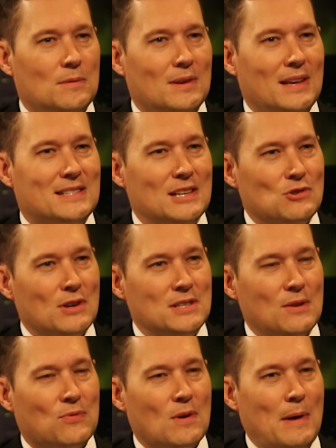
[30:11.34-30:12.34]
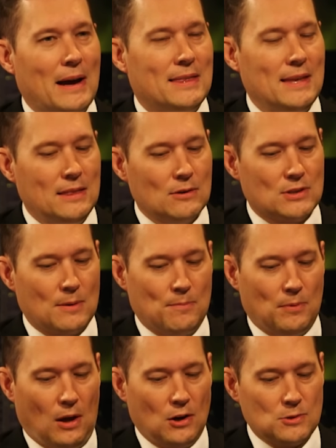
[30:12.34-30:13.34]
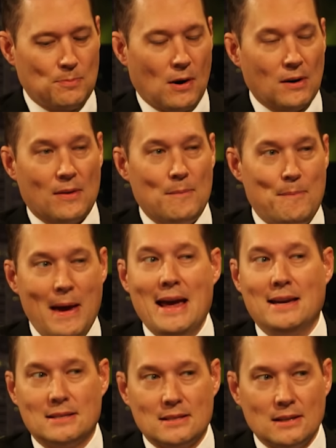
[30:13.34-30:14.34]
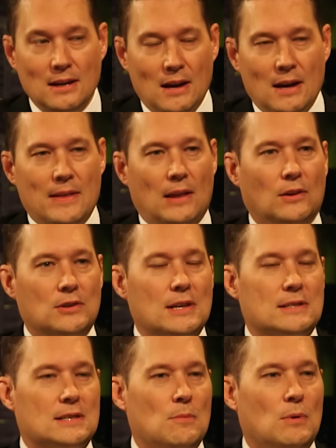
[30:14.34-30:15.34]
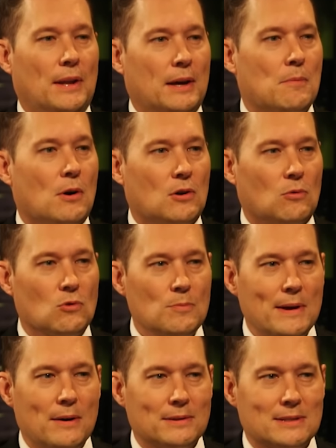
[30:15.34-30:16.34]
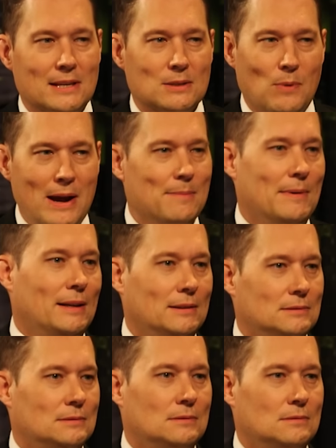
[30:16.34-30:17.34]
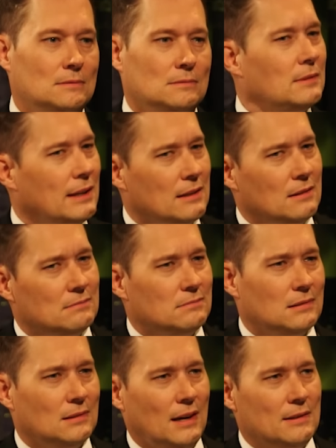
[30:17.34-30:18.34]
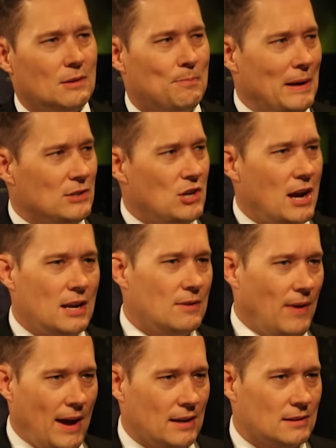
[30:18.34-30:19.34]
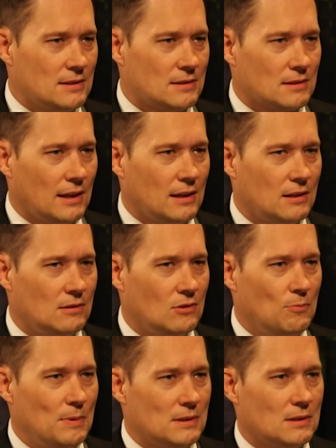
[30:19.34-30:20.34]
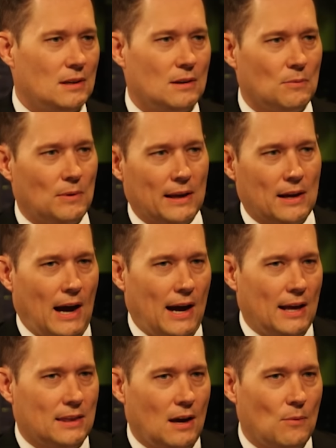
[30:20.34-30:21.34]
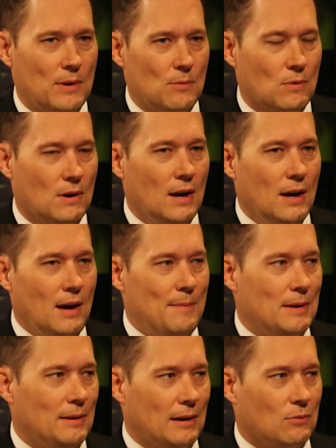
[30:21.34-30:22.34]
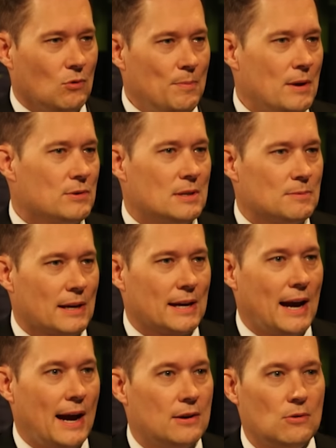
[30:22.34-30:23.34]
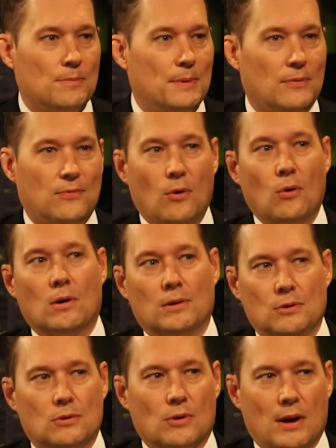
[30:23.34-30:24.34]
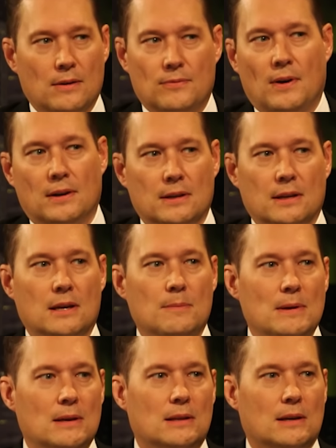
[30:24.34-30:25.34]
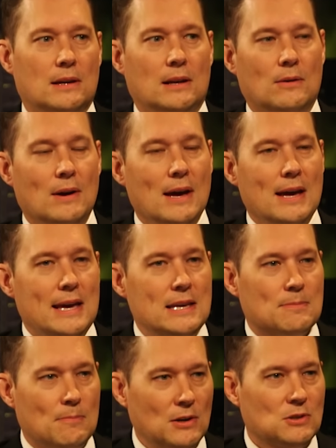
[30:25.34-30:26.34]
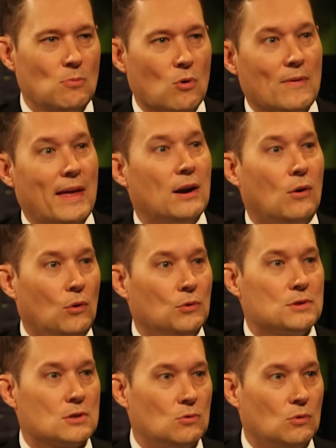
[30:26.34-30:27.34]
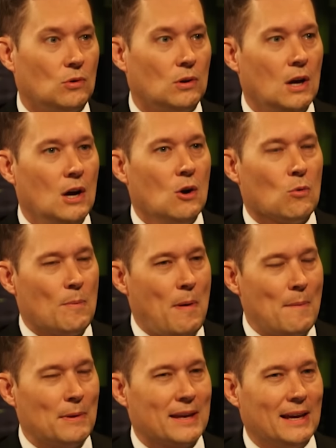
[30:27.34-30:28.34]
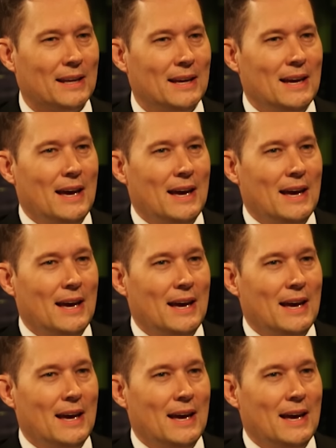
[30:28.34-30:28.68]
It's interesting from, I think there's a large part of the base that looks at someone like Marco Rubio and says, wait a minute. Like, you pick J.D. Vance, like, you've been, you know, like, I thought we were, I mean, like, Rubio seems like a guy who would be for Ukraine funding. He'd be, like, you know, he's much more of that old school Republican.